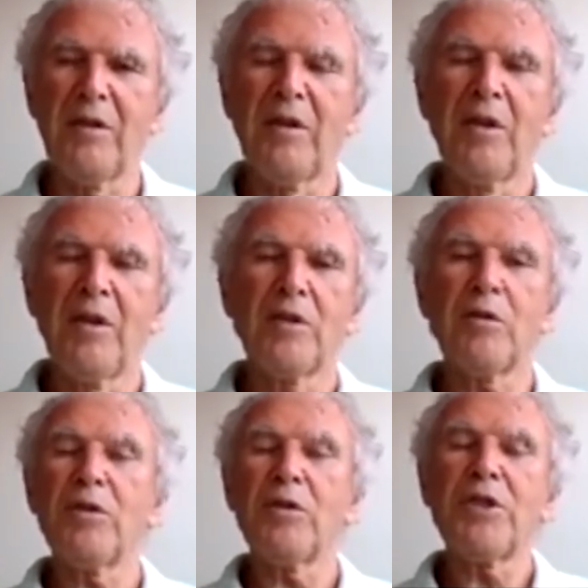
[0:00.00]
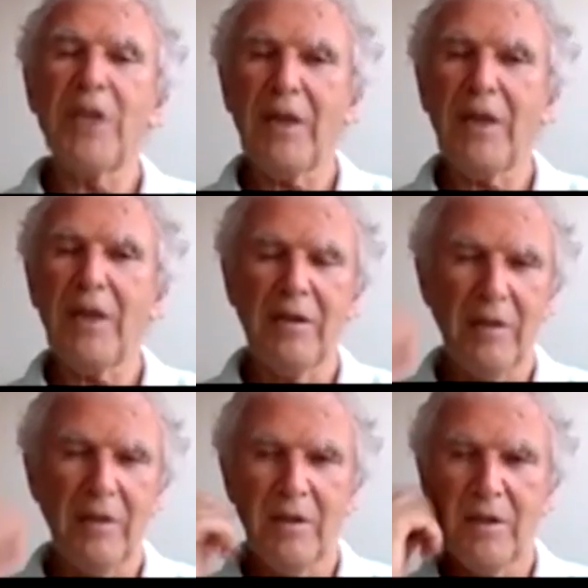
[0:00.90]
So check
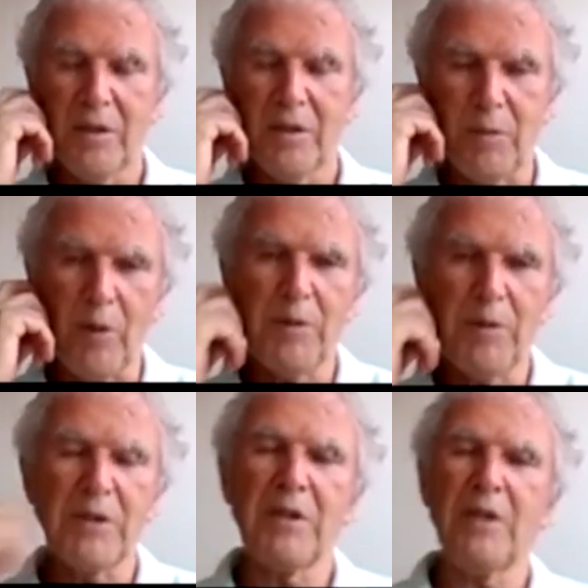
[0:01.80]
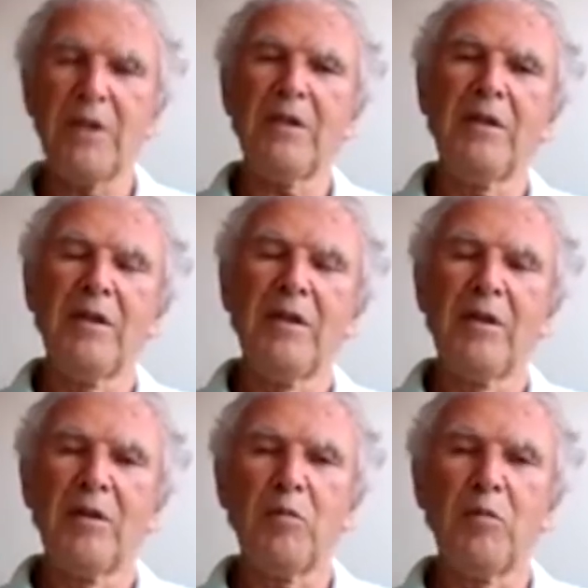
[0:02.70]
the property that
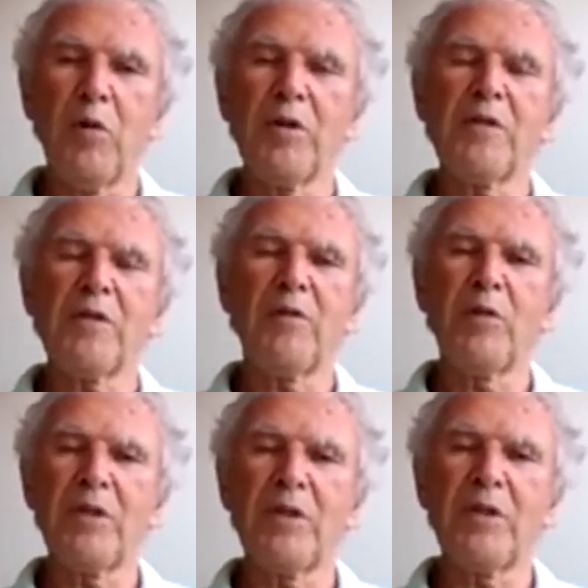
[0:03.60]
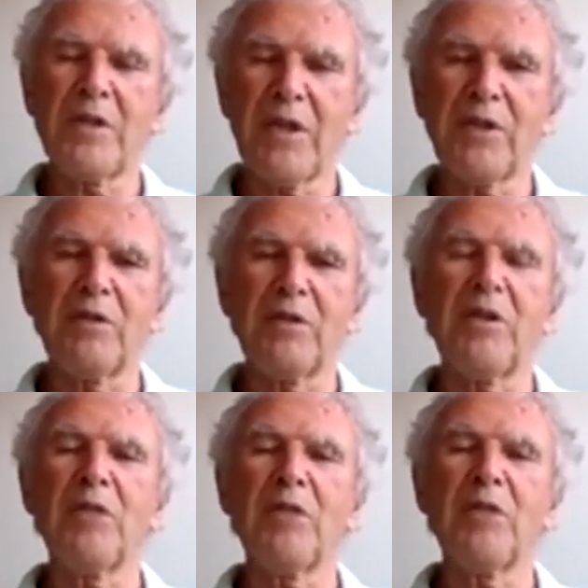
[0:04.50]
points from intersection
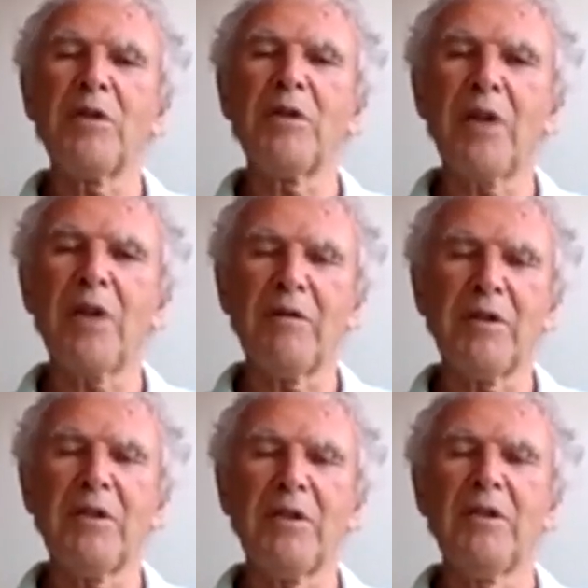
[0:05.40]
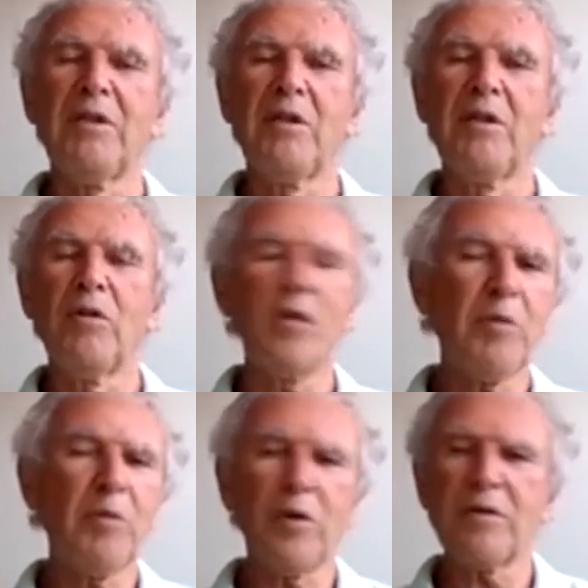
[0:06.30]
can be recovered, only
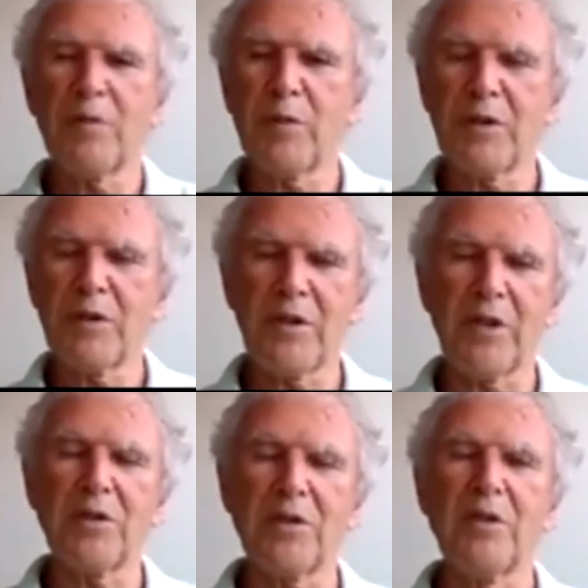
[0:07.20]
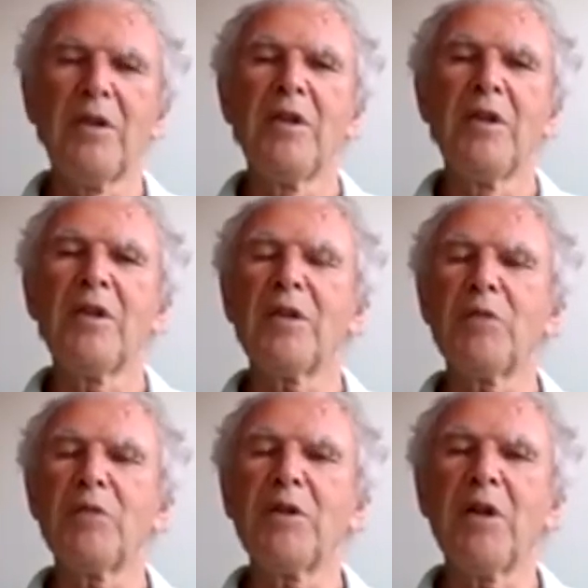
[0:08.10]
points from intersection can be
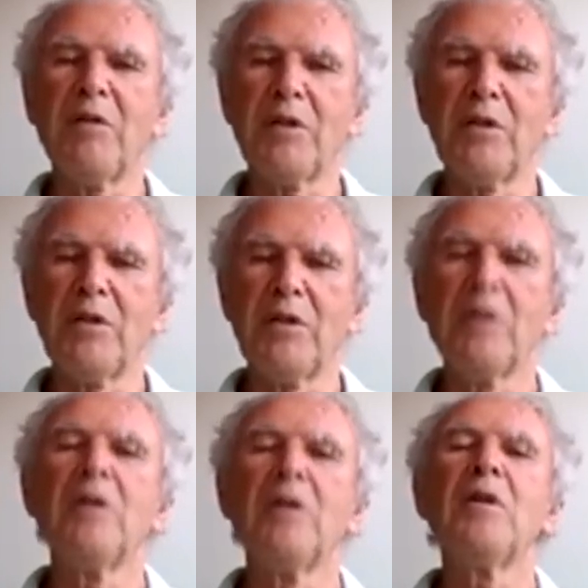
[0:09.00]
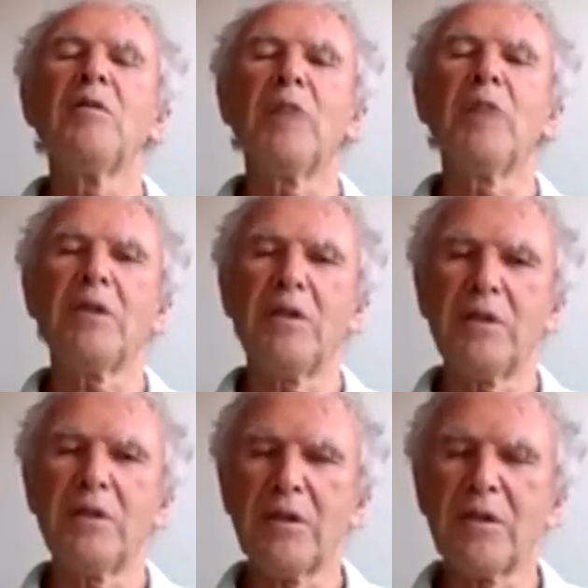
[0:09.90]
recovered by their
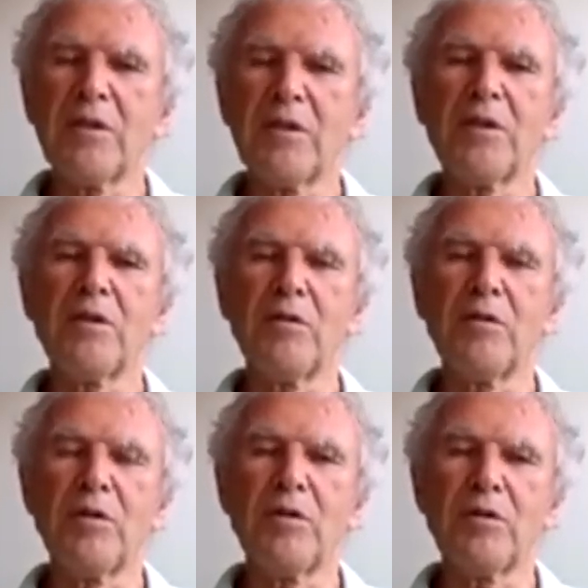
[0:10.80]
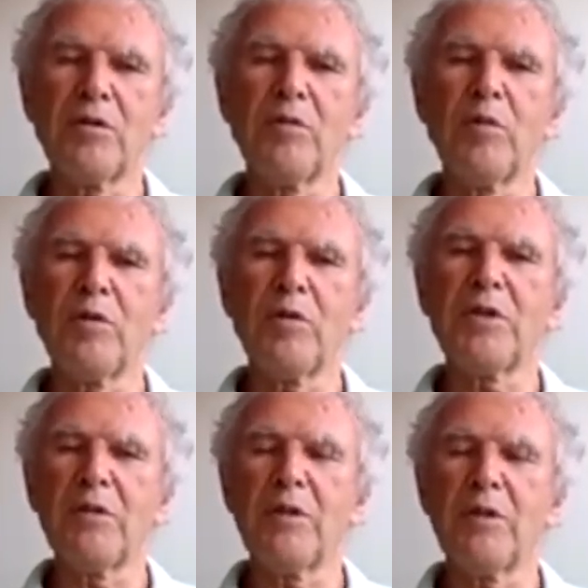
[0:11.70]
distances to the chosen point
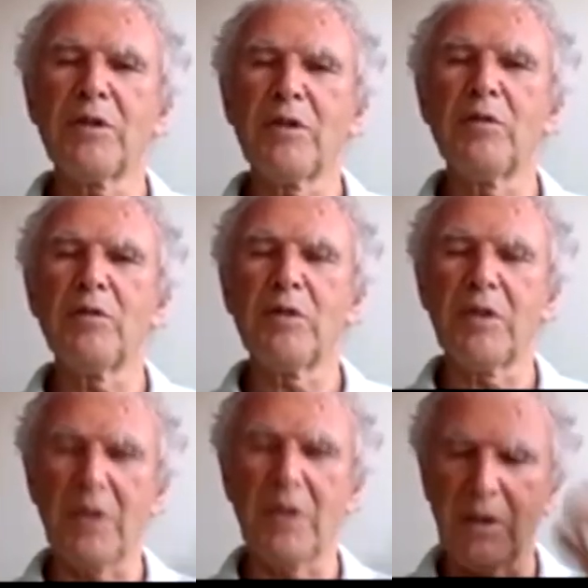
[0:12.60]
C1, C2, CR.